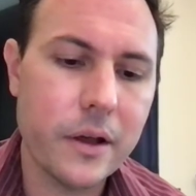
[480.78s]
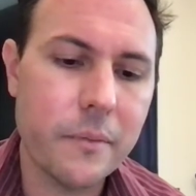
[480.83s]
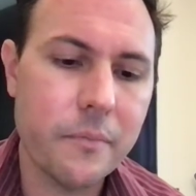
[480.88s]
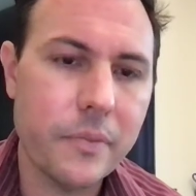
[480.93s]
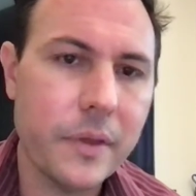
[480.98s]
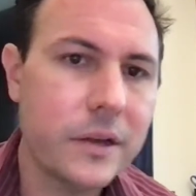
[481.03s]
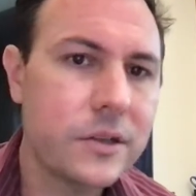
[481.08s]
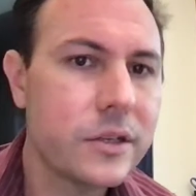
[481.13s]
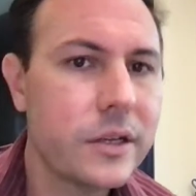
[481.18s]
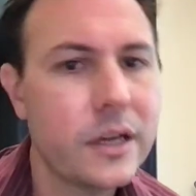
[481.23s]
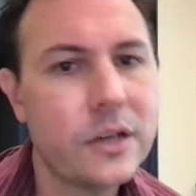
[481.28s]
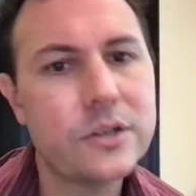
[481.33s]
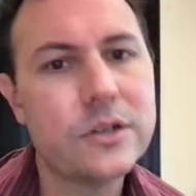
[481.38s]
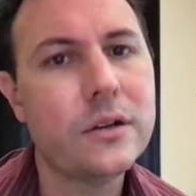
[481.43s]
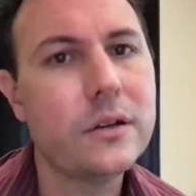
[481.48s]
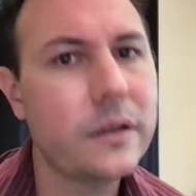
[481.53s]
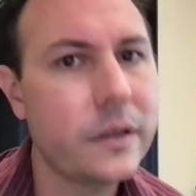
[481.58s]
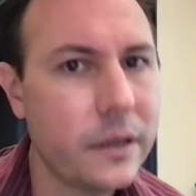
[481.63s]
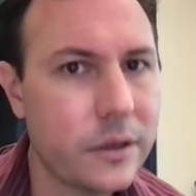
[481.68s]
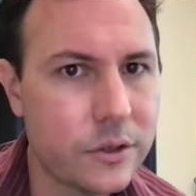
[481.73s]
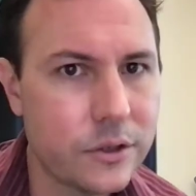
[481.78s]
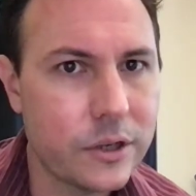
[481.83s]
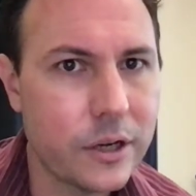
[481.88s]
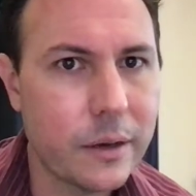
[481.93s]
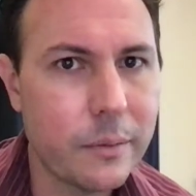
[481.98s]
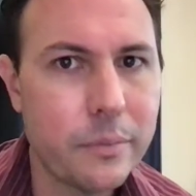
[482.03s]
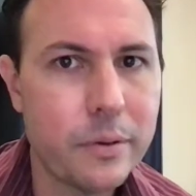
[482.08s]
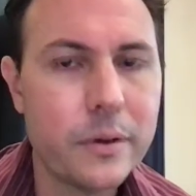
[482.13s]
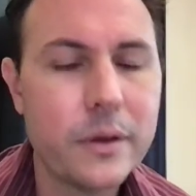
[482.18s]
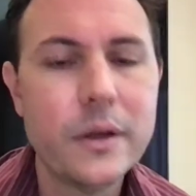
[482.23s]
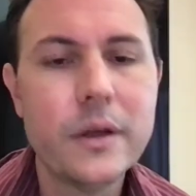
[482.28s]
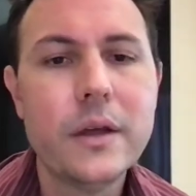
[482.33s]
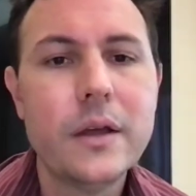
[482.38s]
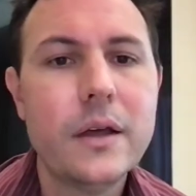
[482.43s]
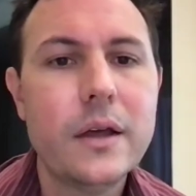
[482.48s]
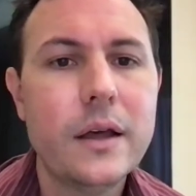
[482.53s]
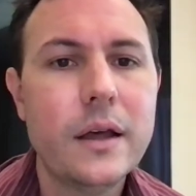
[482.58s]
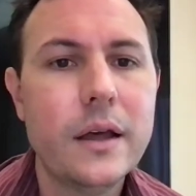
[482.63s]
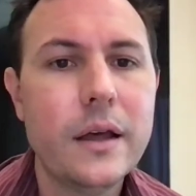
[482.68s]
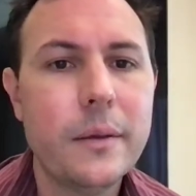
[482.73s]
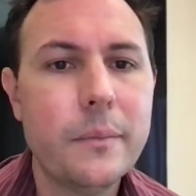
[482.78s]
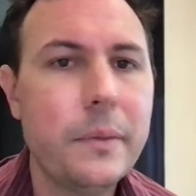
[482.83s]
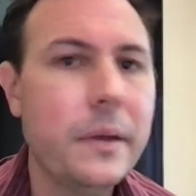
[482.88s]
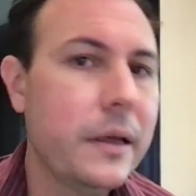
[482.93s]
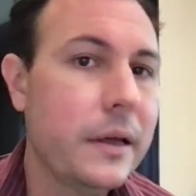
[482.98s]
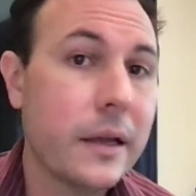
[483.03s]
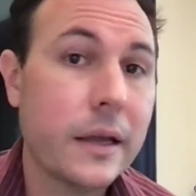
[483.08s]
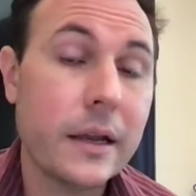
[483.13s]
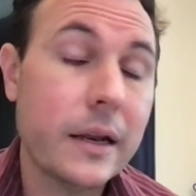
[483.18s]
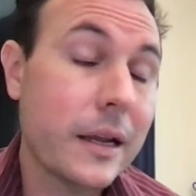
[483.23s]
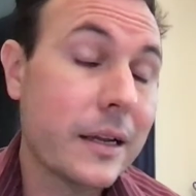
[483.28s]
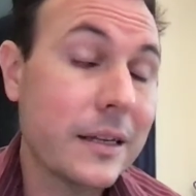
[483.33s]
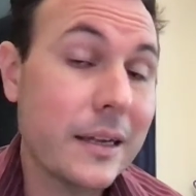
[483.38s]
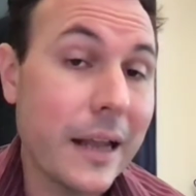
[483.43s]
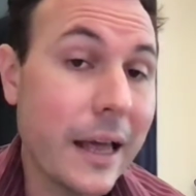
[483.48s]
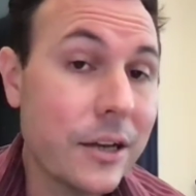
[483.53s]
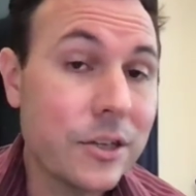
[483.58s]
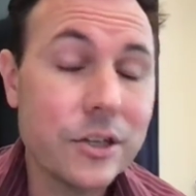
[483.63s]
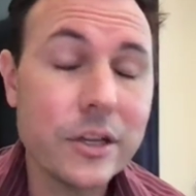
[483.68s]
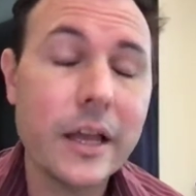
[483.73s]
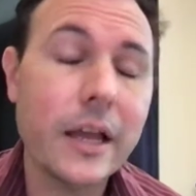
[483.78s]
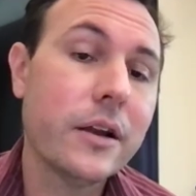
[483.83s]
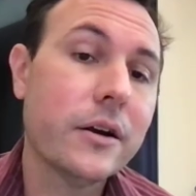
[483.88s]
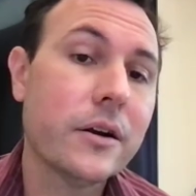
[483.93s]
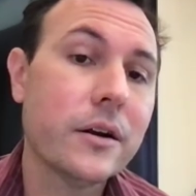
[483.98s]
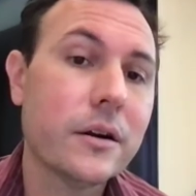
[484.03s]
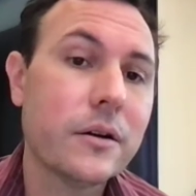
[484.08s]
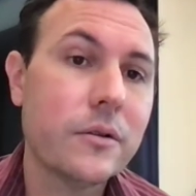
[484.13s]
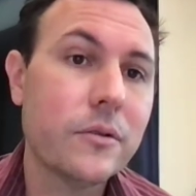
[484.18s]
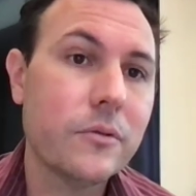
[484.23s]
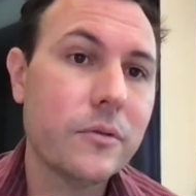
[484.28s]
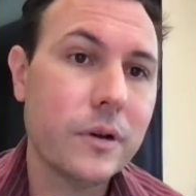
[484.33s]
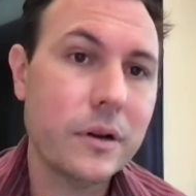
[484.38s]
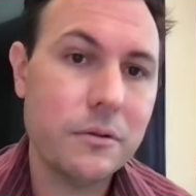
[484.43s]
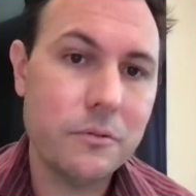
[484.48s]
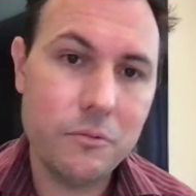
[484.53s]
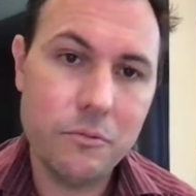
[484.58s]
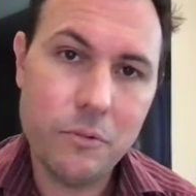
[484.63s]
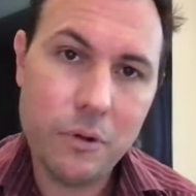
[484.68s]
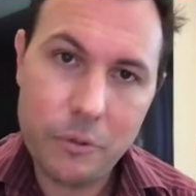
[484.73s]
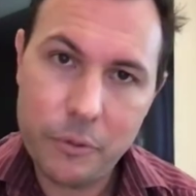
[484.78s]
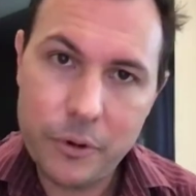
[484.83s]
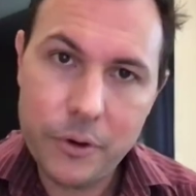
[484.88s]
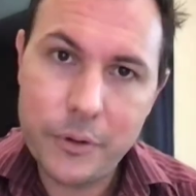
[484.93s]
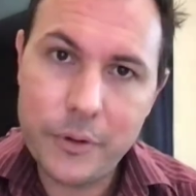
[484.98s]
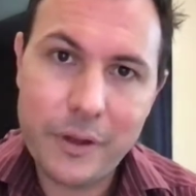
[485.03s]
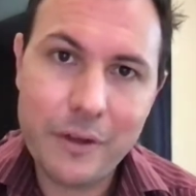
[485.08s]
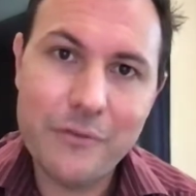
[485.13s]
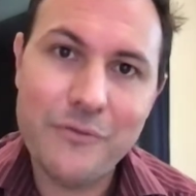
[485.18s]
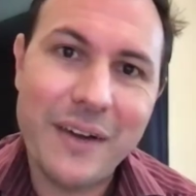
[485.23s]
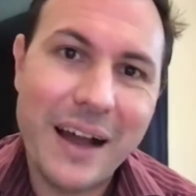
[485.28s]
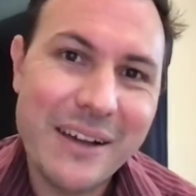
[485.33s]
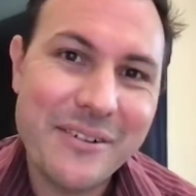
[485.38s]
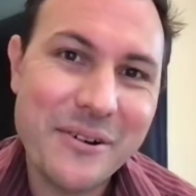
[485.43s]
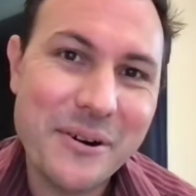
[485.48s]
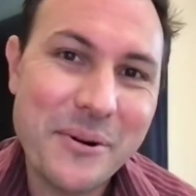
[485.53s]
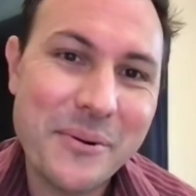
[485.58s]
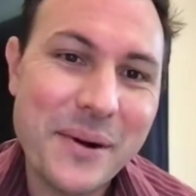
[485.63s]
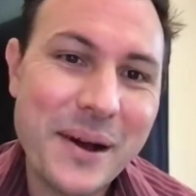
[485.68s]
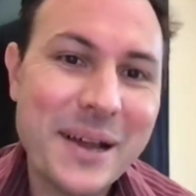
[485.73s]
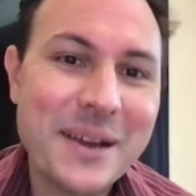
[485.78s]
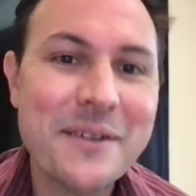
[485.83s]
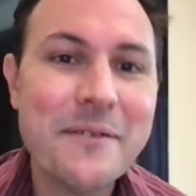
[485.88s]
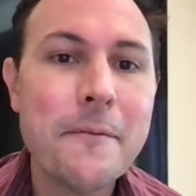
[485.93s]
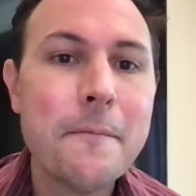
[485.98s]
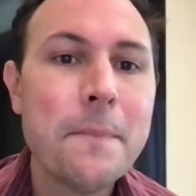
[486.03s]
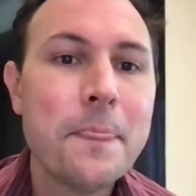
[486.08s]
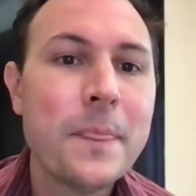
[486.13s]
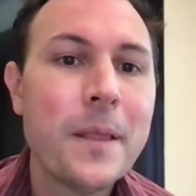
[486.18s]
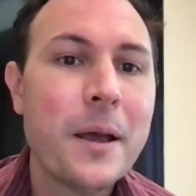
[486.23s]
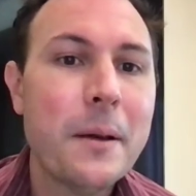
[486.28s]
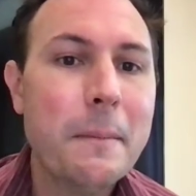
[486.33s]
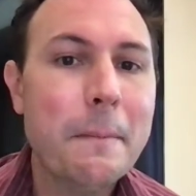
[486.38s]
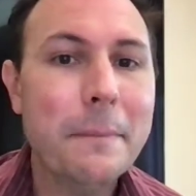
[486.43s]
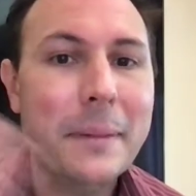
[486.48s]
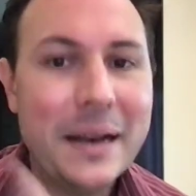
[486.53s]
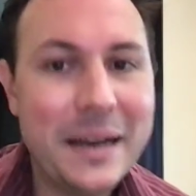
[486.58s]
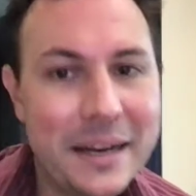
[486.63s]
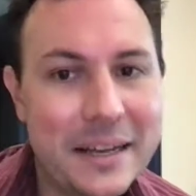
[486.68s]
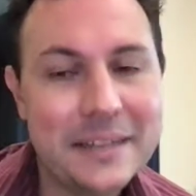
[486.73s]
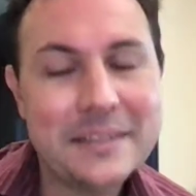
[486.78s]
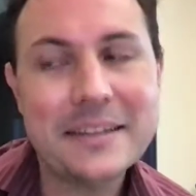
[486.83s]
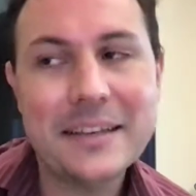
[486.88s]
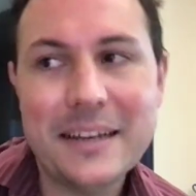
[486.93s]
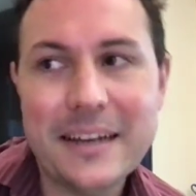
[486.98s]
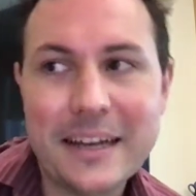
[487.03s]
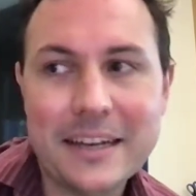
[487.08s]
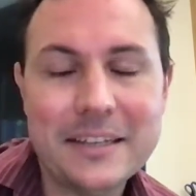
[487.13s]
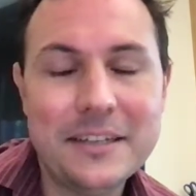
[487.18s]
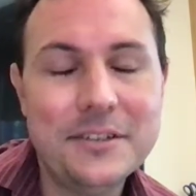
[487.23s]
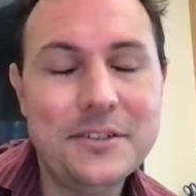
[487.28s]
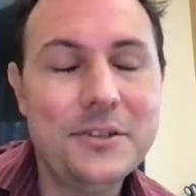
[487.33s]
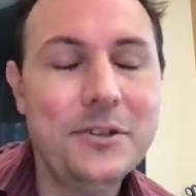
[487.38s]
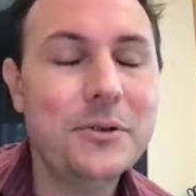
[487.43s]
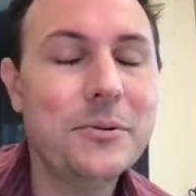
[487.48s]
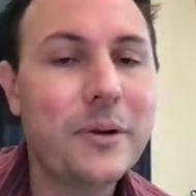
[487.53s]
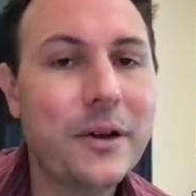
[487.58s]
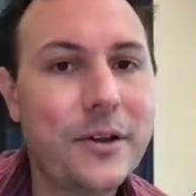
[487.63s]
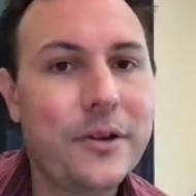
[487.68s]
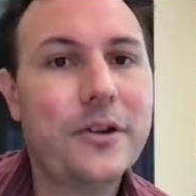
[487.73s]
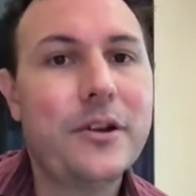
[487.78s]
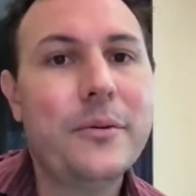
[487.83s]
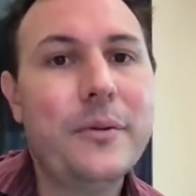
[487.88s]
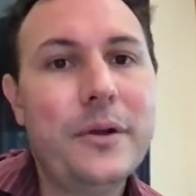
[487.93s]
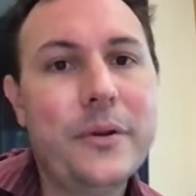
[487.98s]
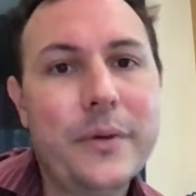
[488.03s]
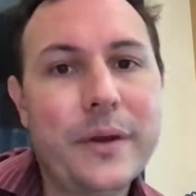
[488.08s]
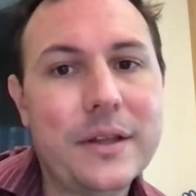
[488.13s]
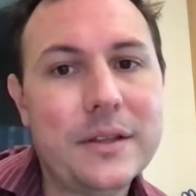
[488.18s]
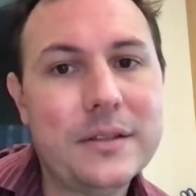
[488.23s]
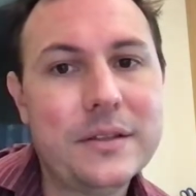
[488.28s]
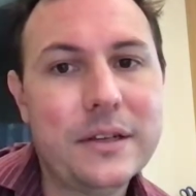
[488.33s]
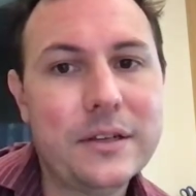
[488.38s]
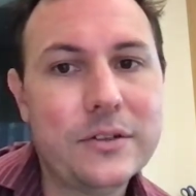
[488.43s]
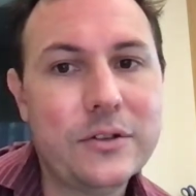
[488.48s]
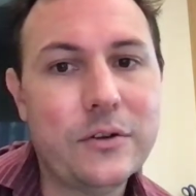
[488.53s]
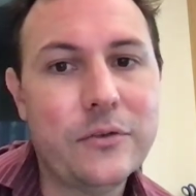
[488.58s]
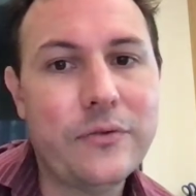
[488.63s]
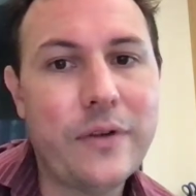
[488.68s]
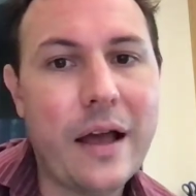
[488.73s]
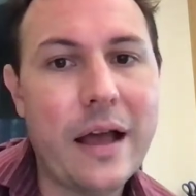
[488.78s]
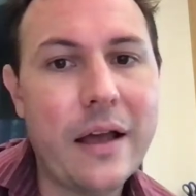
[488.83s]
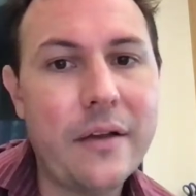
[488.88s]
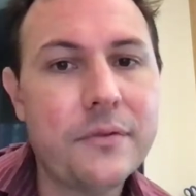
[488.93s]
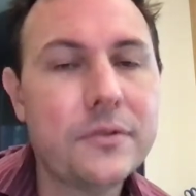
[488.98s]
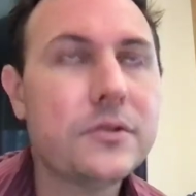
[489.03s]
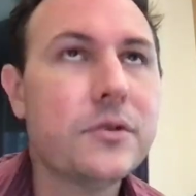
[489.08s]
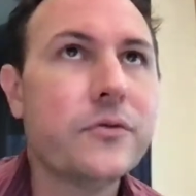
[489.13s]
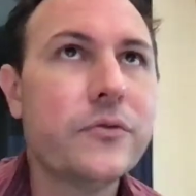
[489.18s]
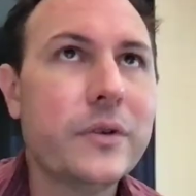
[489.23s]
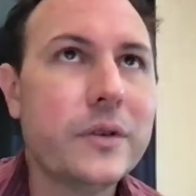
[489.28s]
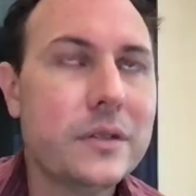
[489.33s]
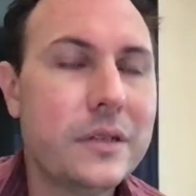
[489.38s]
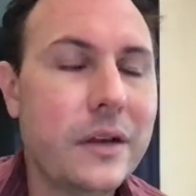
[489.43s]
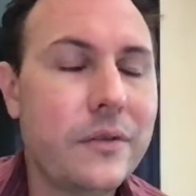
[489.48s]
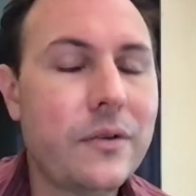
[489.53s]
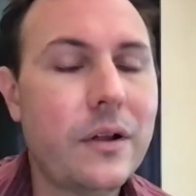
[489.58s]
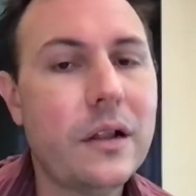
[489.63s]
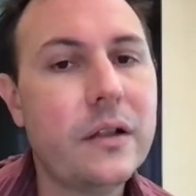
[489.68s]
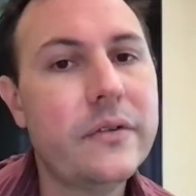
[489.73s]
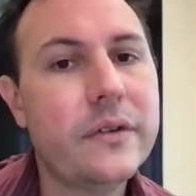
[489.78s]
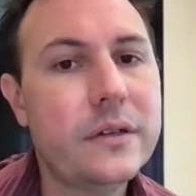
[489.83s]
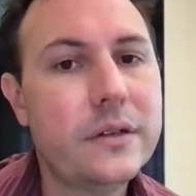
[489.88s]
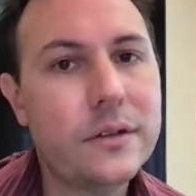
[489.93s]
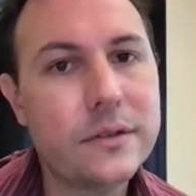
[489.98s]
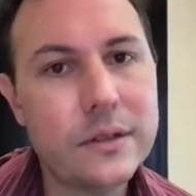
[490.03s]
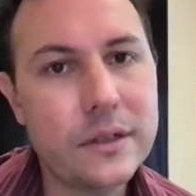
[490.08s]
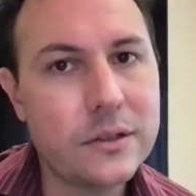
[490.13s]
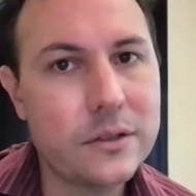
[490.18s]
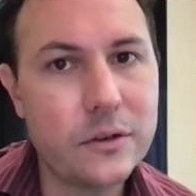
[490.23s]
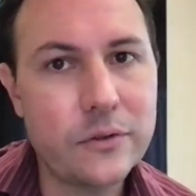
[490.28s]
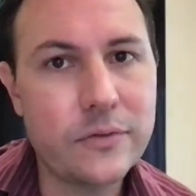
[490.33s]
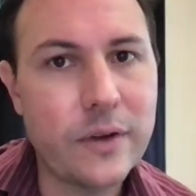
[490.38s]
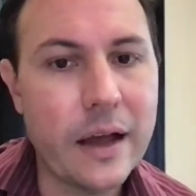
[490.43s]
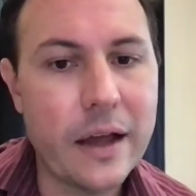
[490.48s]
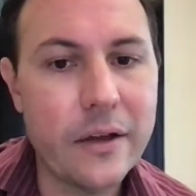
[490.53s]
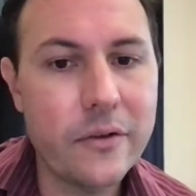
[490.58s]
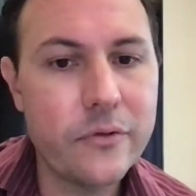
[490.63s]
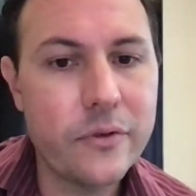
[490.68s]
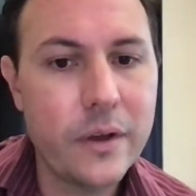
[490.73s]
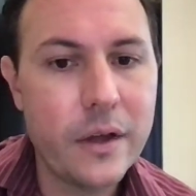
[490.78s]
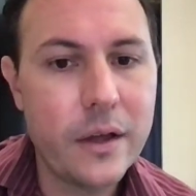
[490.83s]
educational leadership, being a connected educator, what we're doing in 501, but it is connected to what you're going to be doing in 605. So if we saved all of it till 605,